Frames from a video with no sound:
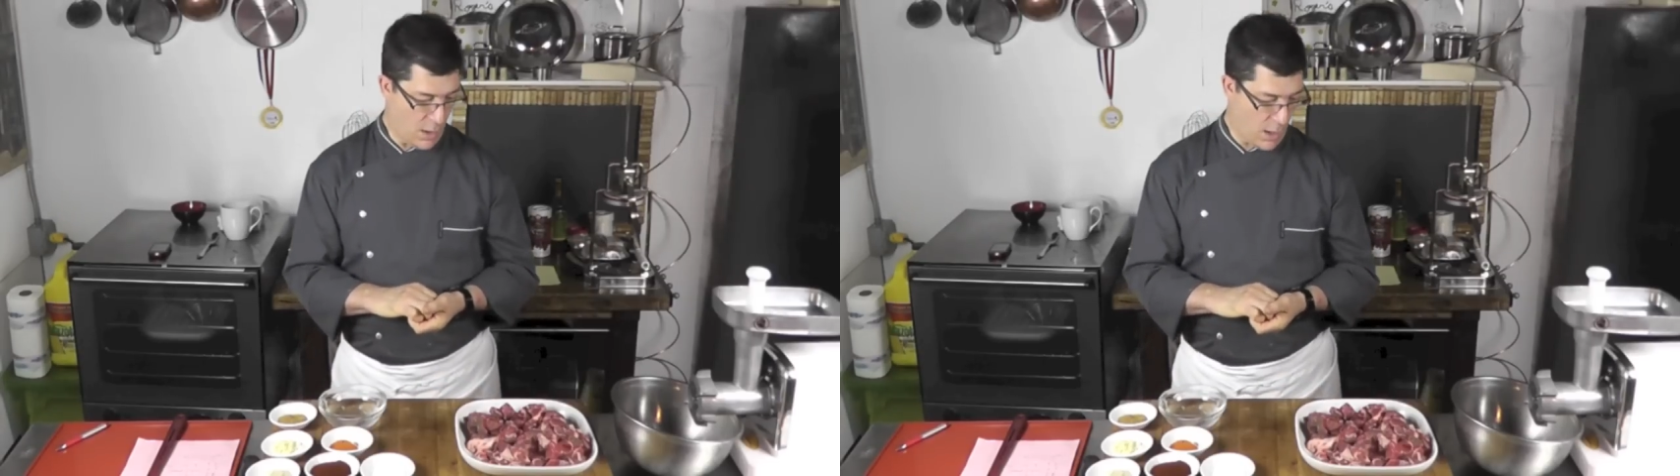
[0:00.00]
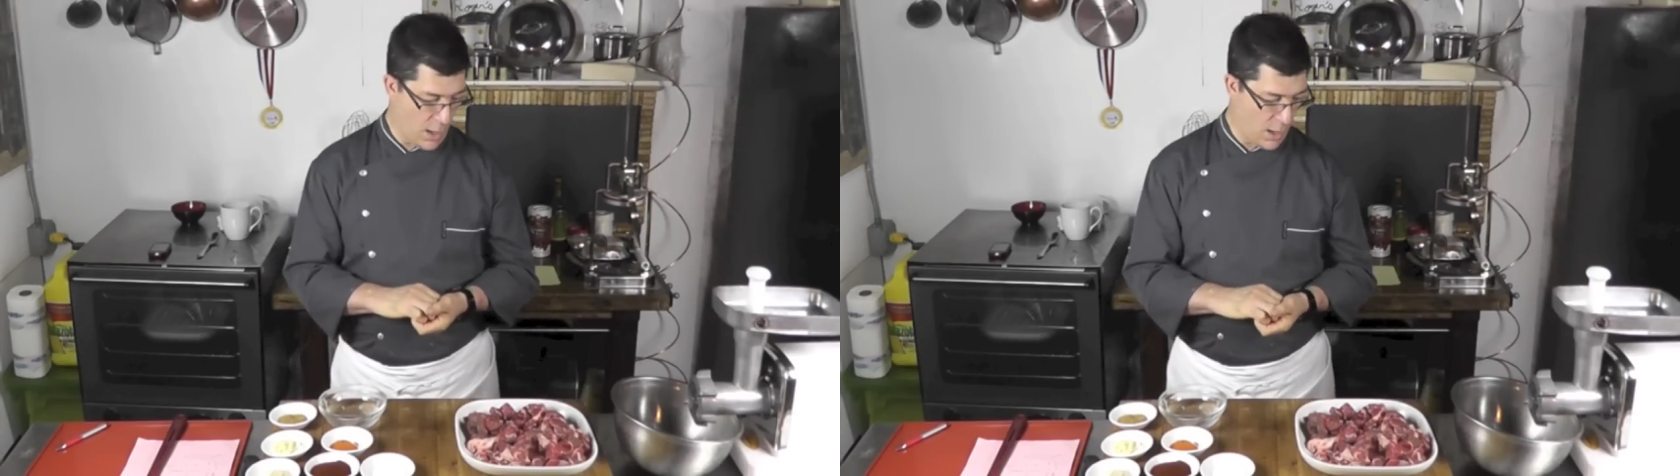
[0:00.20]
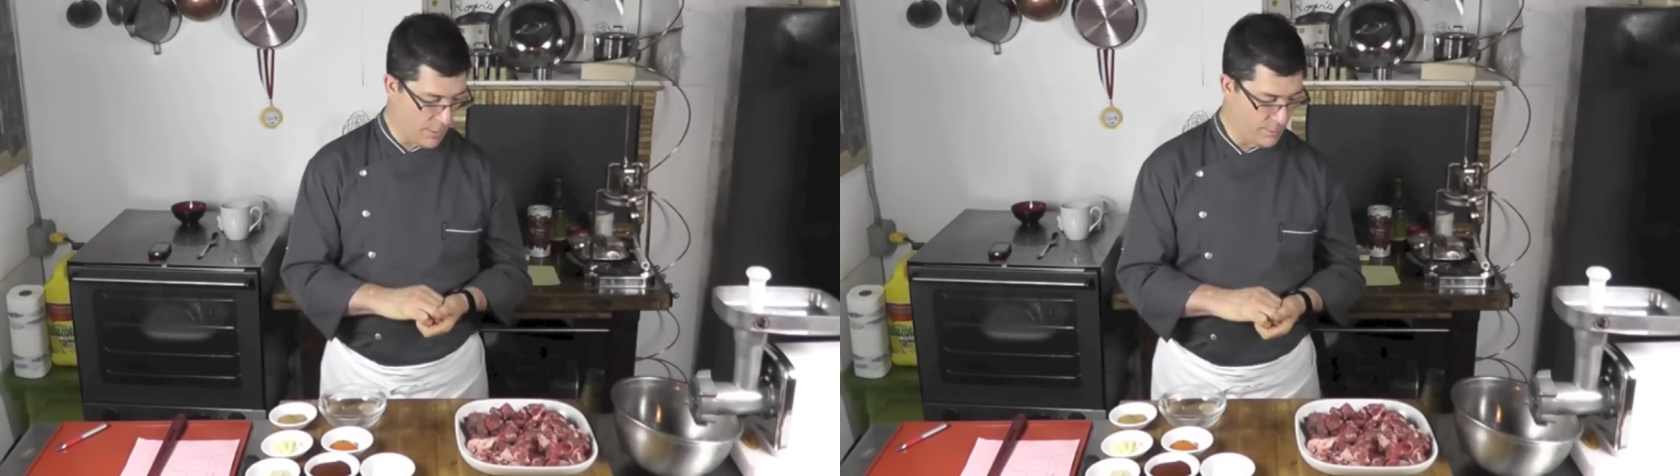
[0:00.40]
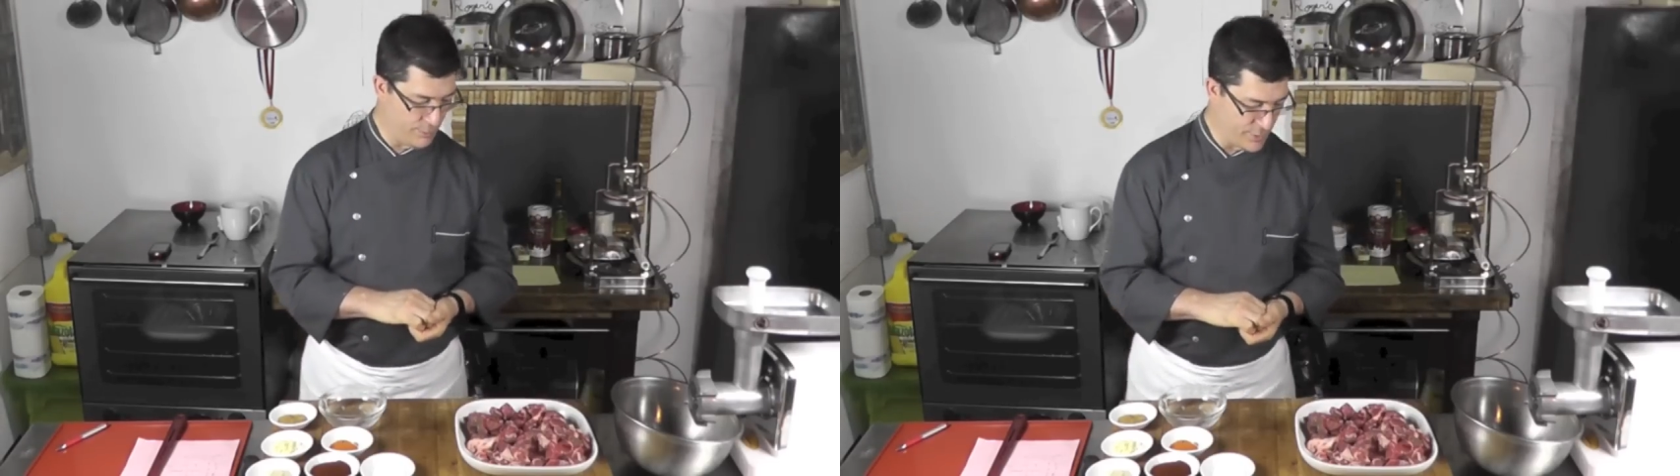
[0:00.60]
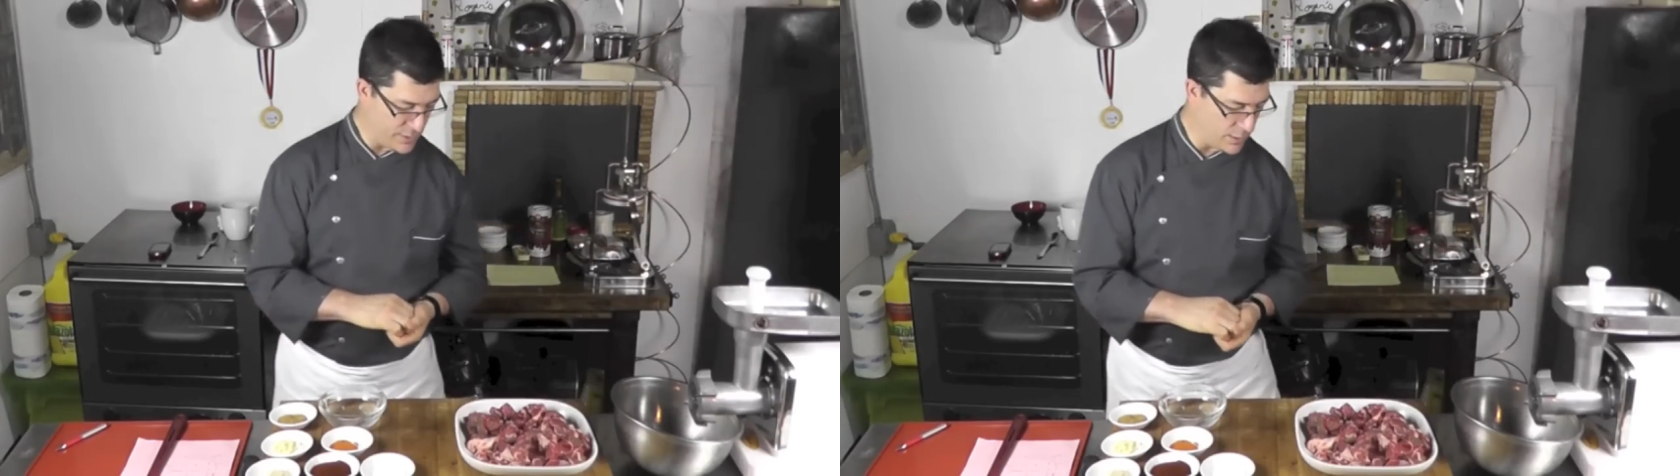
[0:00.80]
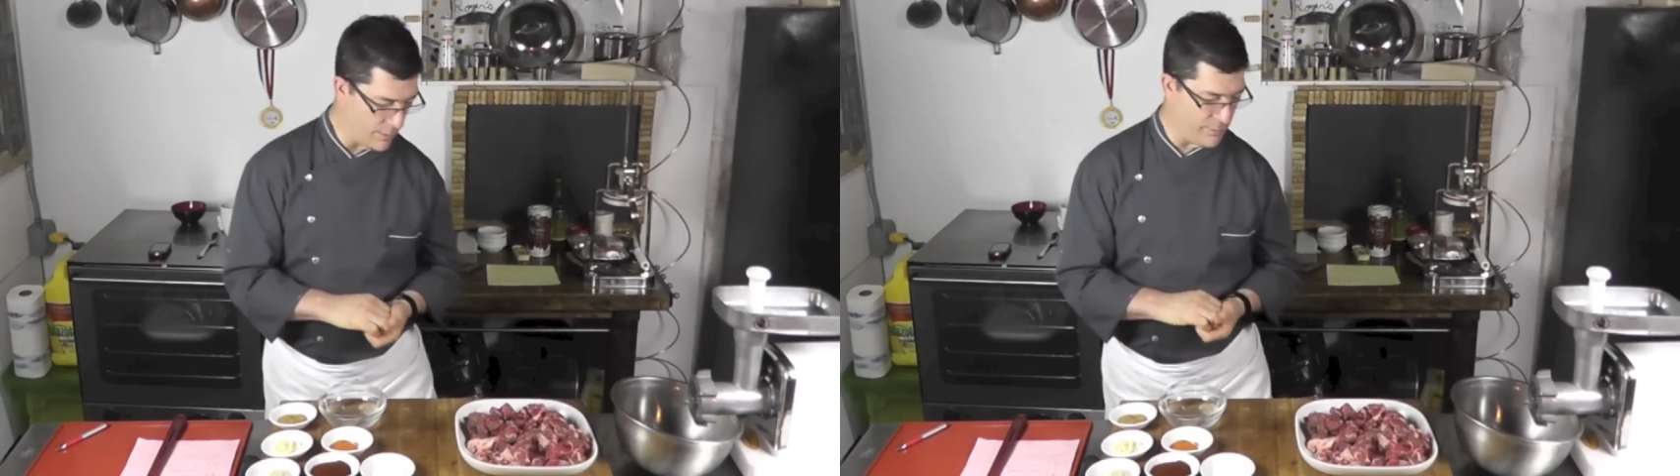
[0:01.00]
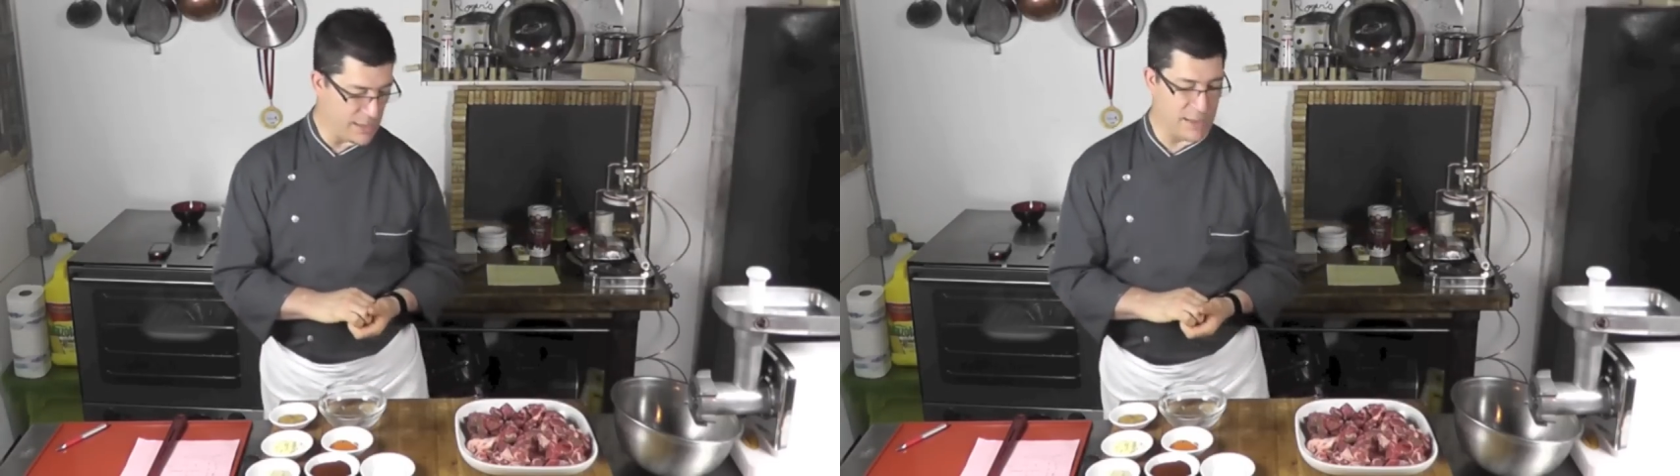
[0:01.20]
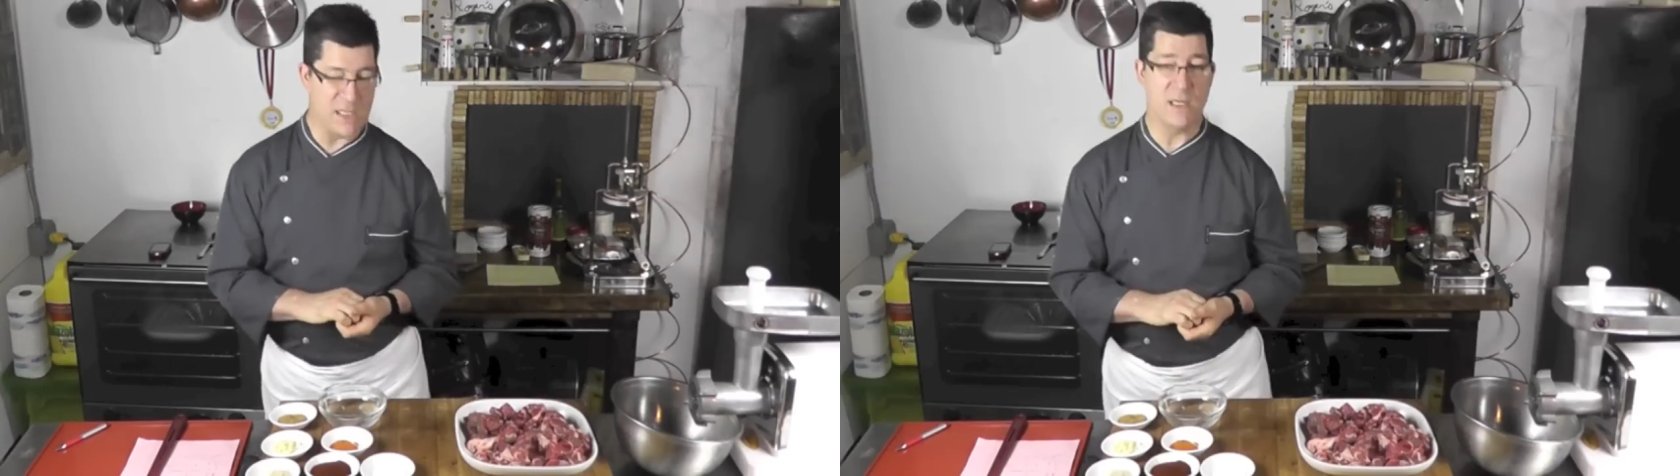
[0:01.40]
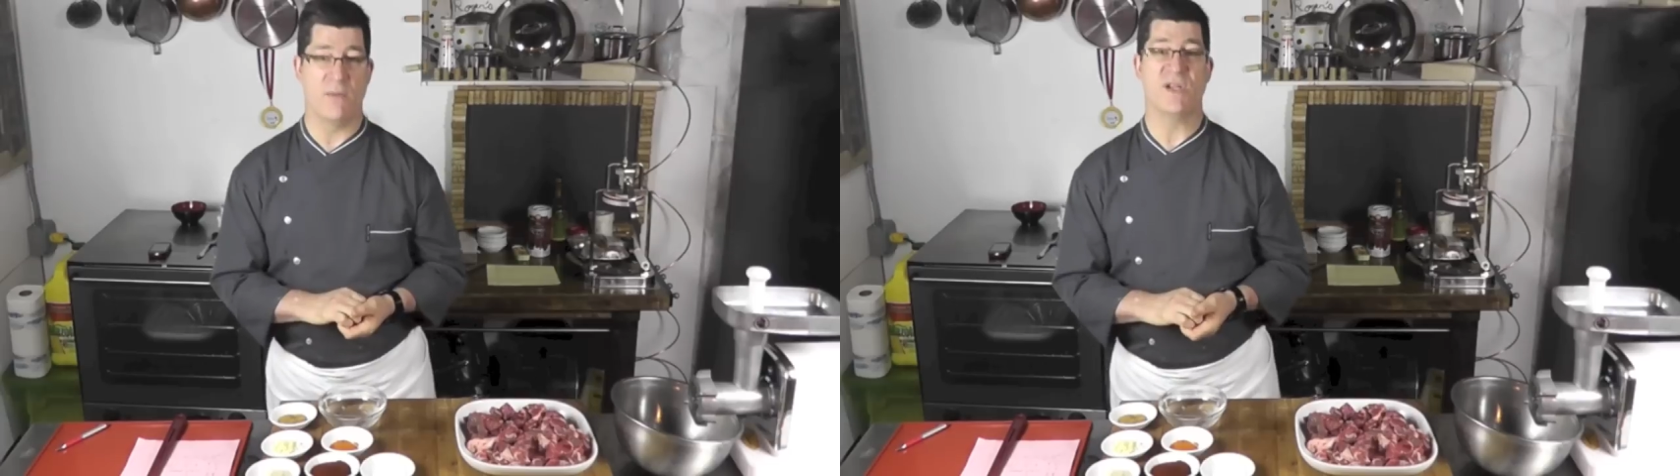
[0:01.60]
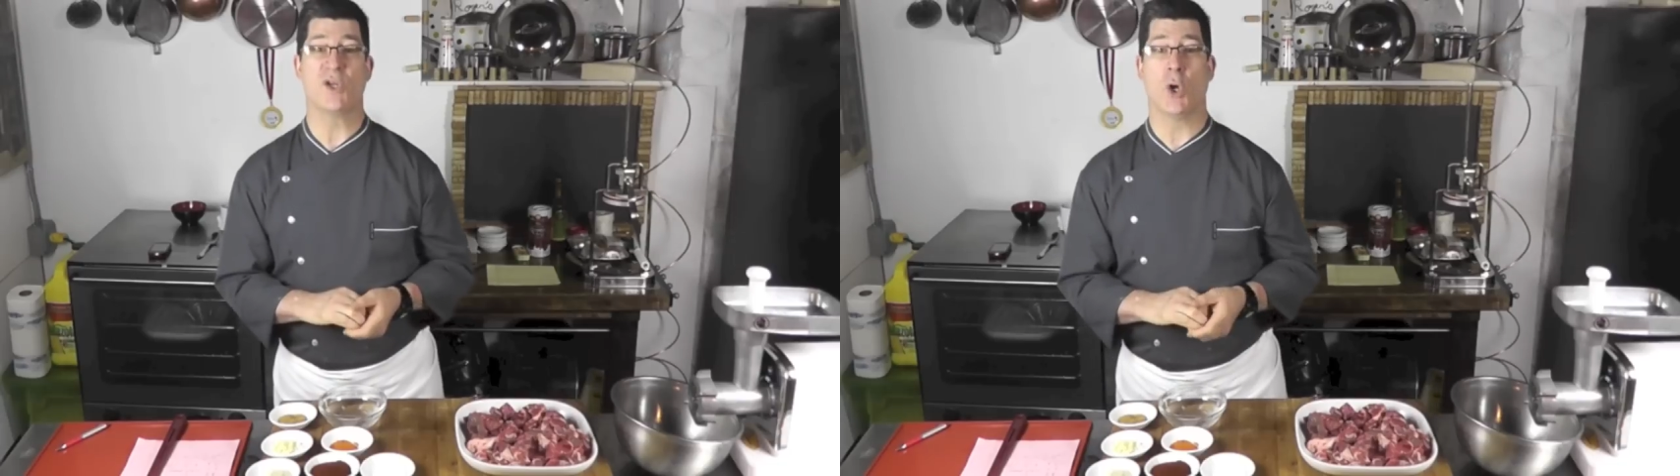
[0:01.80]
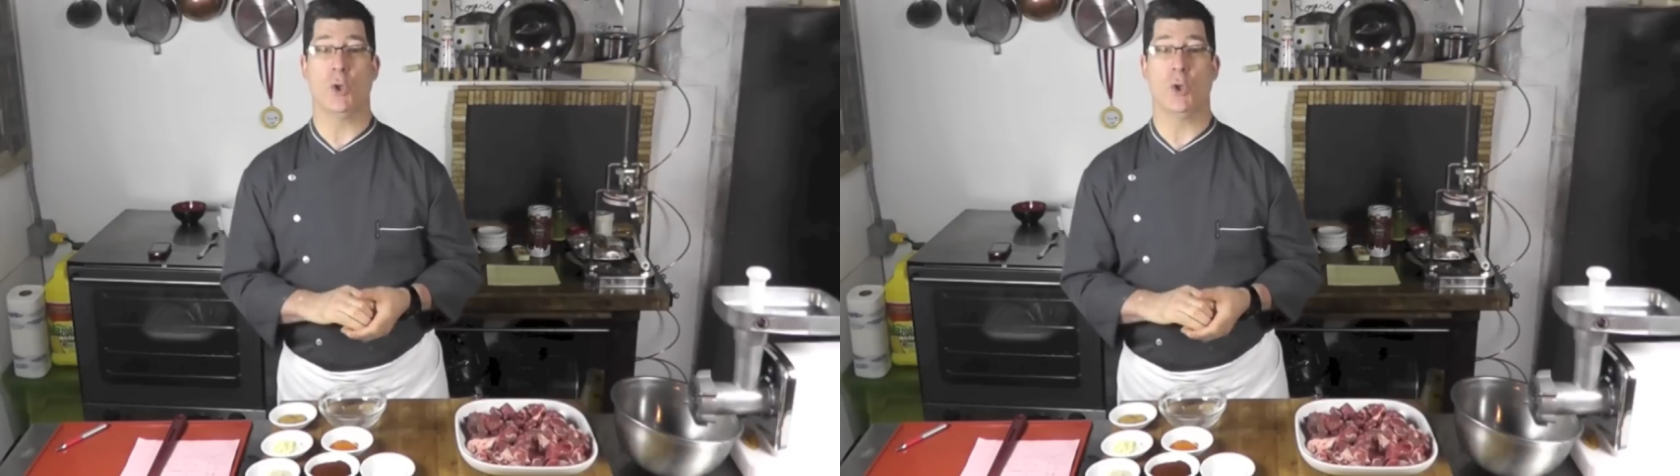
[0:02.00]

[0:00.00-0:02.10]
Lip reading: but mainly there is